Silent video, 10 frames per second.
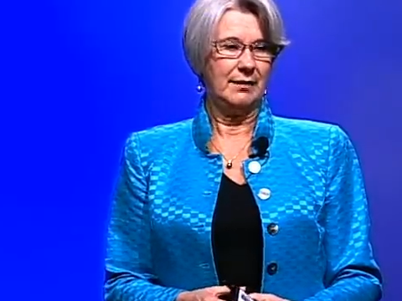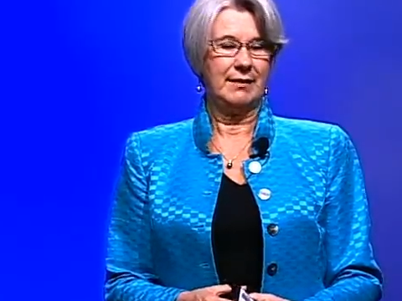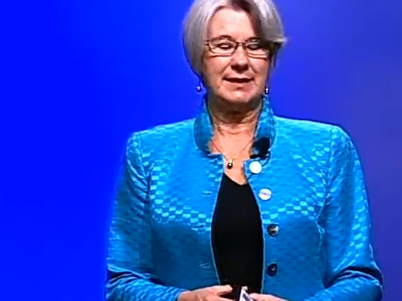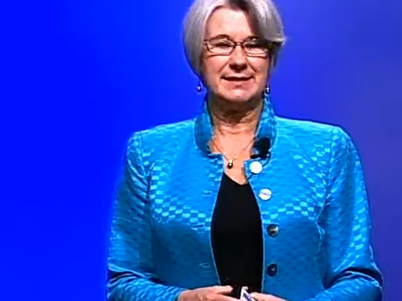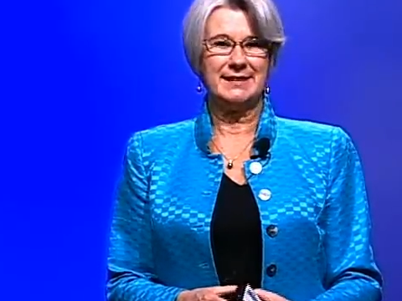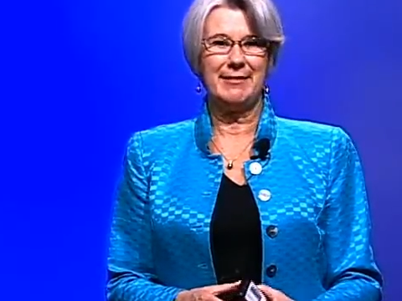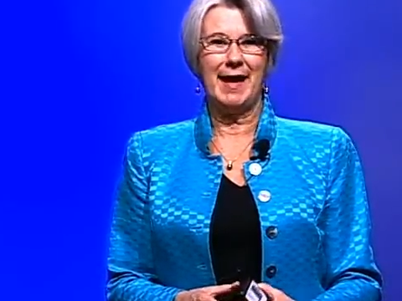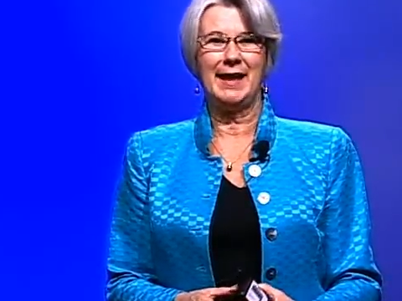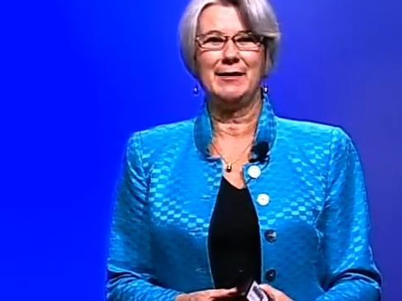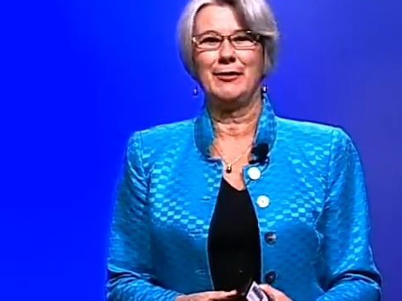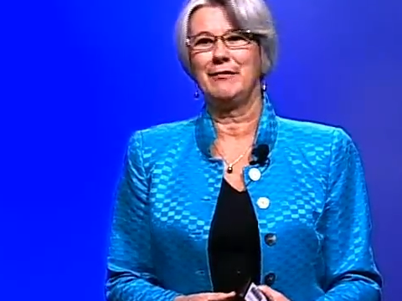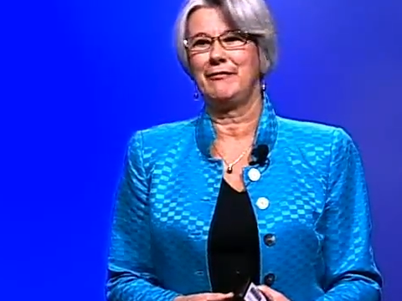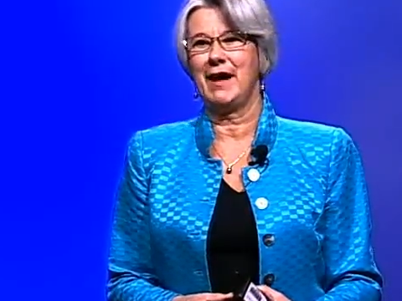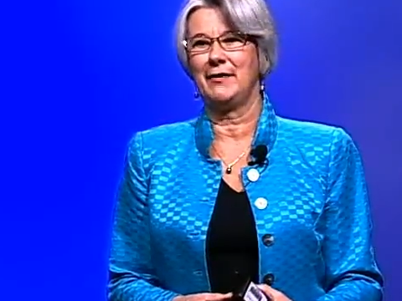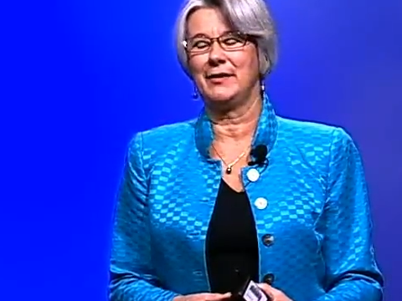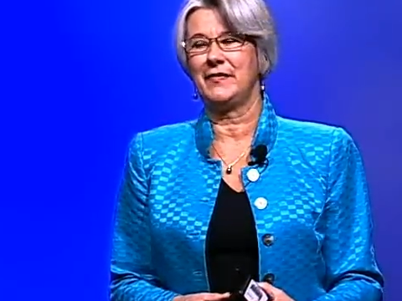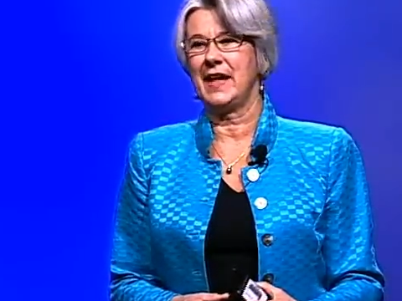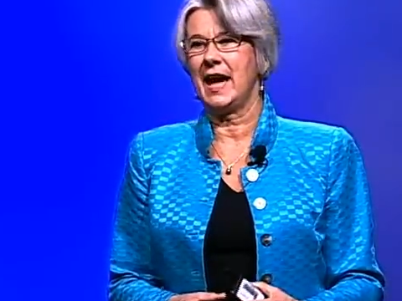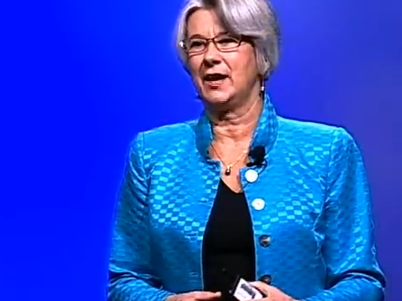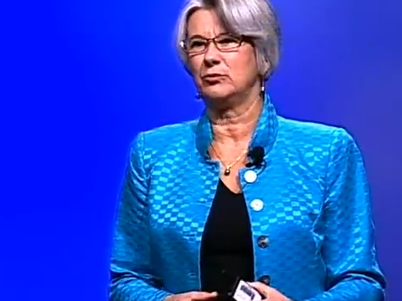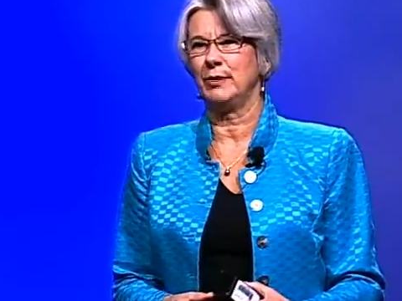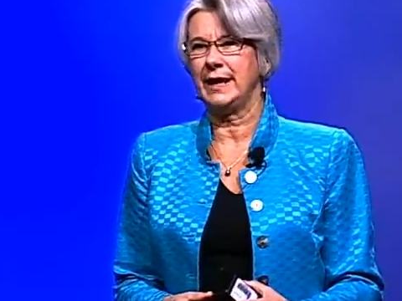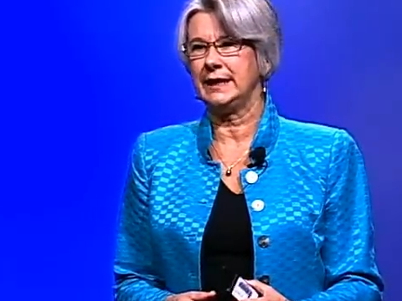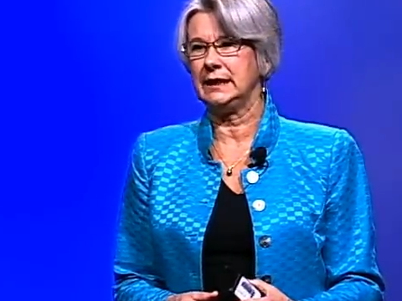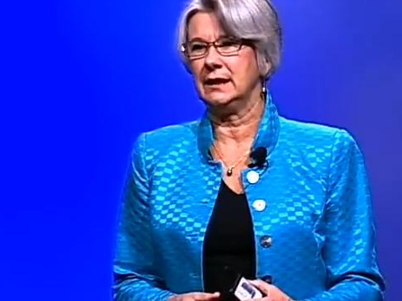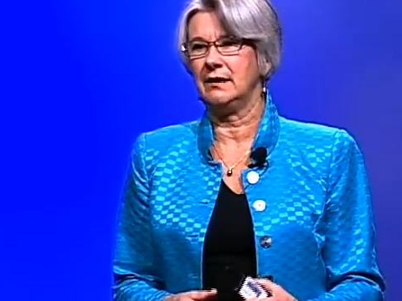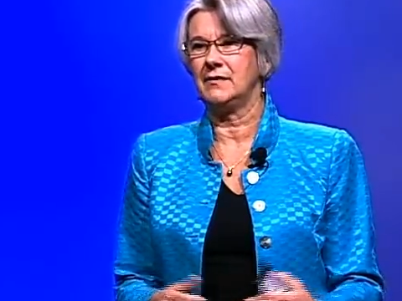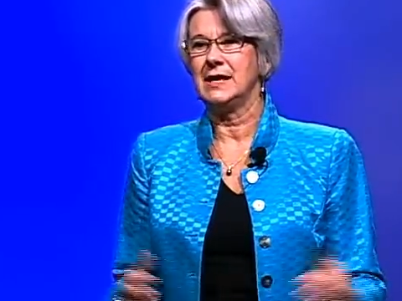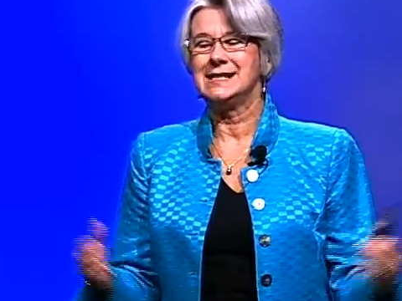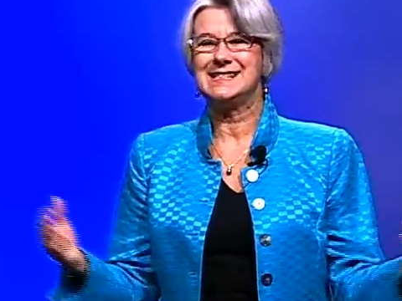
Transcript: They did that and they found that they had a rating of